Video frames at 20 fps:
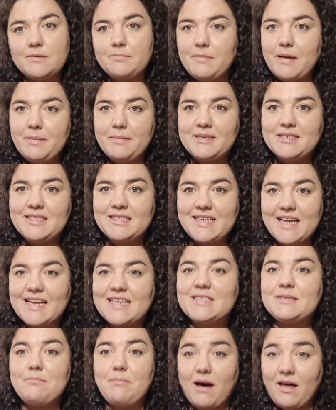maybe
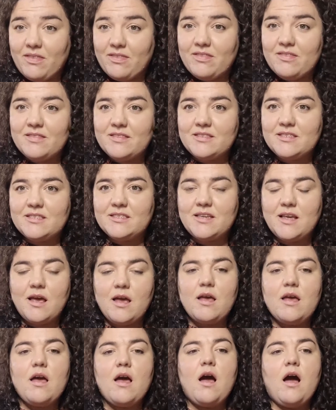6 months,
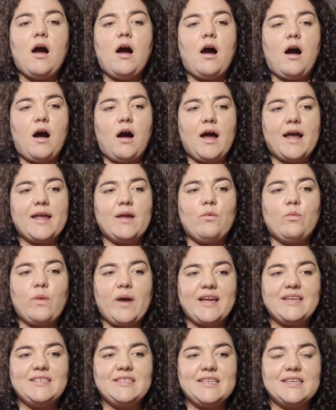I
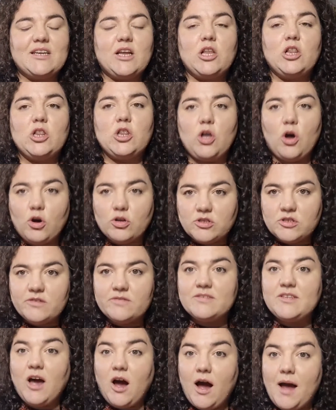wasted a lot
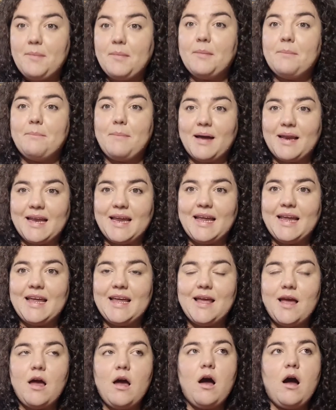of time and
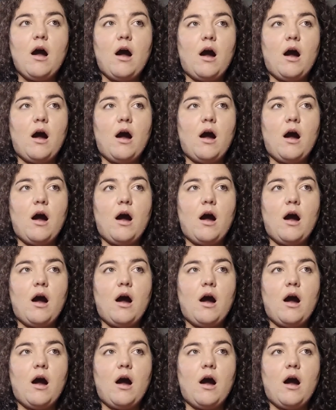money